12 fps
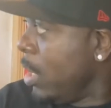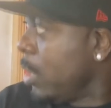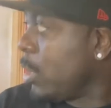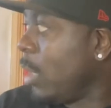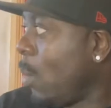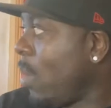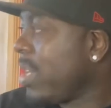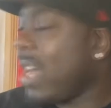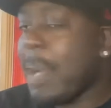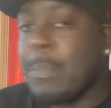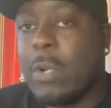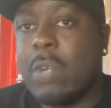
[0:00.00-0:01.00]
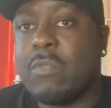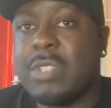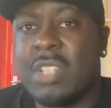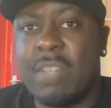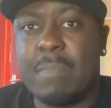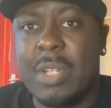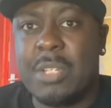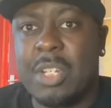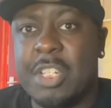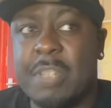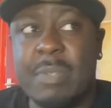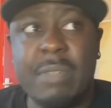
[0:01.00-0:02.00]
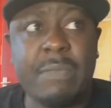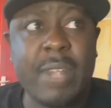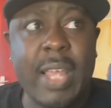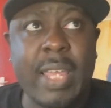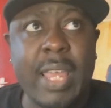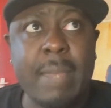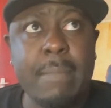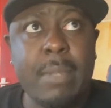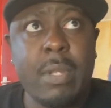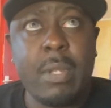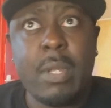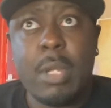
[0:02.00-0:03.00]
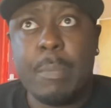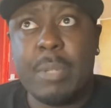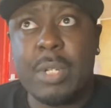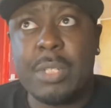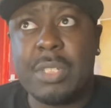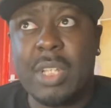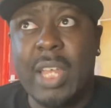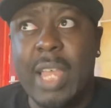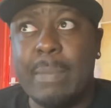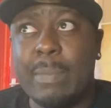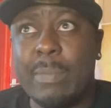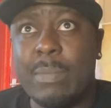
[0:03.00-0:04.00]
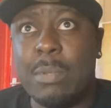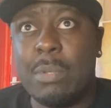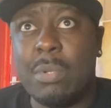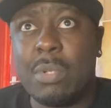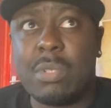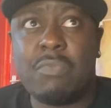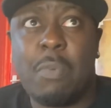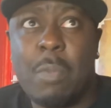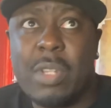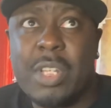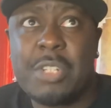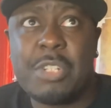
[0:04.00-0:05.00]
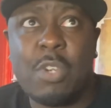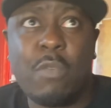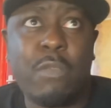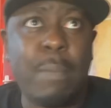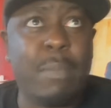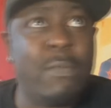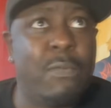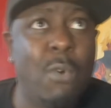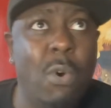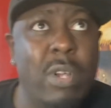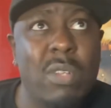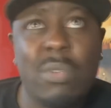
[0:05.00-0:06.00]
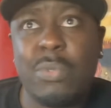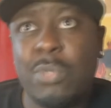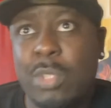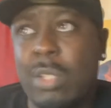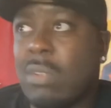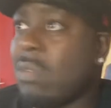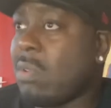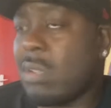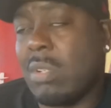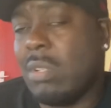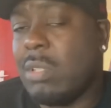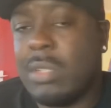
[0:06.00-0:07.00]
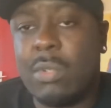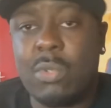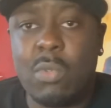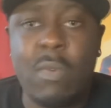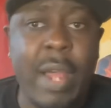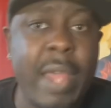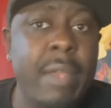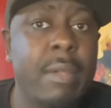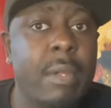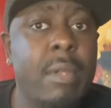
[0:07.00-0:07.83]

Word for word: You know what? Yeah, I'm going to reserve my judgment for that game because the game look from what they showed from before looked, looked good, looked alright.